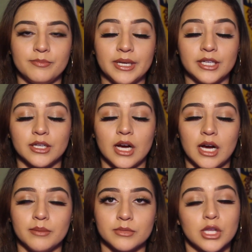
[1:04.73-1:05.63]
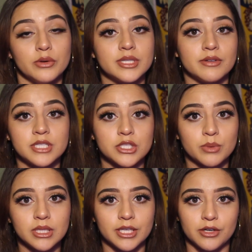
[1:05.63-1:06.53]
been close ever since
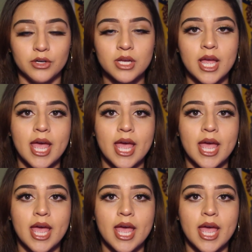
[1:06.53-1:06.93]
we were little,